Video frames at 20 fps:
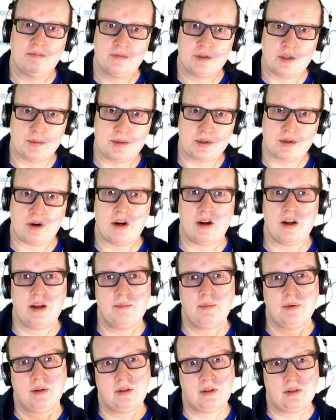
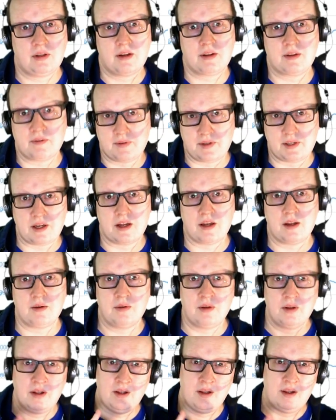subscribe, like the video.